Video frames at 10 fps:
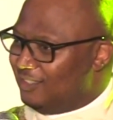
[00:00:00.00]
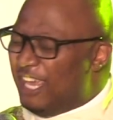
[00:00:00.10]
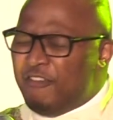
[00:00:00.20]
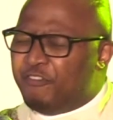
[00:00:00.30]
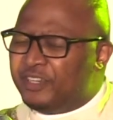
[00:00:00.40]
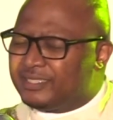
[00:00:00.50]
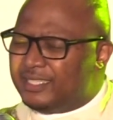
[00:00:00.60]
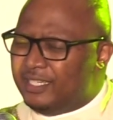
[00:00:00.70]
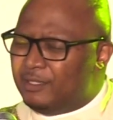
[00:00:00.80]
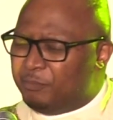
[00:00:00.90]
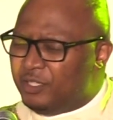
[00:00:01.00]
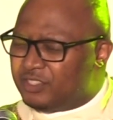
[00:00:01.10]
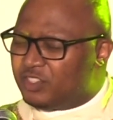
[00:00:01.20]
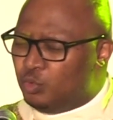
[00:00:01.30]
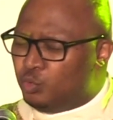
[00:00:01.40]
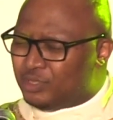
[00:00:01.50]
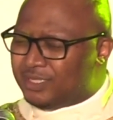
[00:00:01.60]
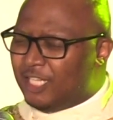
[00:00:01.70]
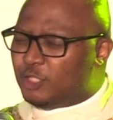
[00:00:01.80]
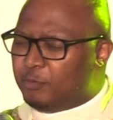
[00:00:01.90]
Every single person who
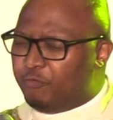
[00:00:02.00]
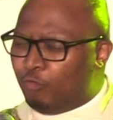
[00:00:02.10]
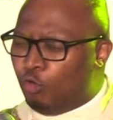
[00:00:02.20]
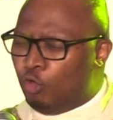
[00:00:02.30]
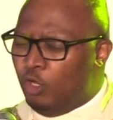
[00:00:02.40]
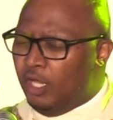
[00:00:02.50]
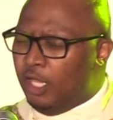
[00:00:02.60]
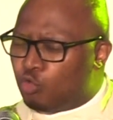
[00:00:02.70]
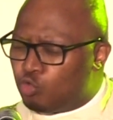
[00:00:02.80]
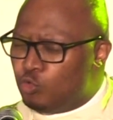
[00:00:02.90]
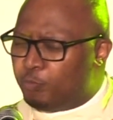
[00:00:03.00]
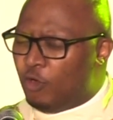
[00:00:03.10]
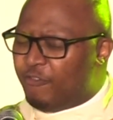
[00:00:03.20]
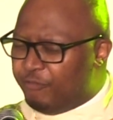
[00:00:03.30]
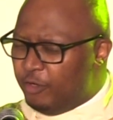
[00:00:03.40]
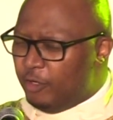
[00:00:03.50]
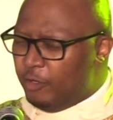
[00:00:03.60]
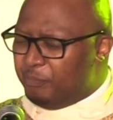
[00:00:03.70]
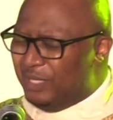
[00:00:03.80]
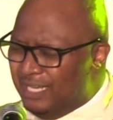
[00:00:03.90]
stands before a group of
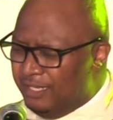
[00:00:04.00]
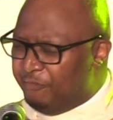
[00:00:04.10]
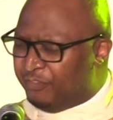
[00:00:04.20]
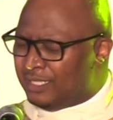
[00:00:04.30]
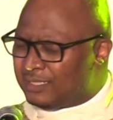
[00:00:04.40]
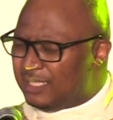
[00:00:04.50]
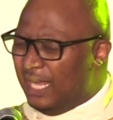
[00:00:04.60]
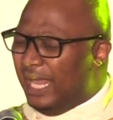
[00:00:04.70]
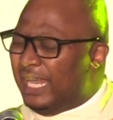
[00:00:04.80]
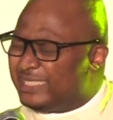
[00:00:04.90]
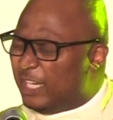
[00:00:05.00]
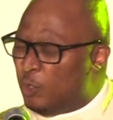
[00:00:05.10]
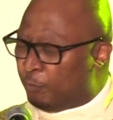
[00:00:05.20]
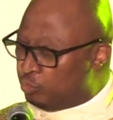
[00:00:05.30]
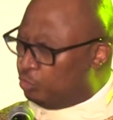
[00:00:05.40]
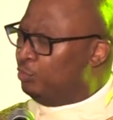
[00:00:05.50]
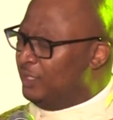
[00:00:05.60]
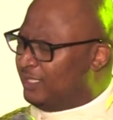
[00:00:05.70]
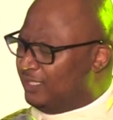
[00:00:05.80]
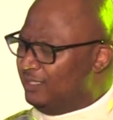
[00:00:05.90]
believers has an
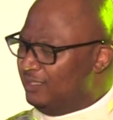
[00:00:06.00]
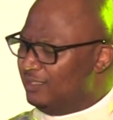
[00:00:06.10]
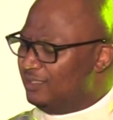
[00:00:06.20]
opportunity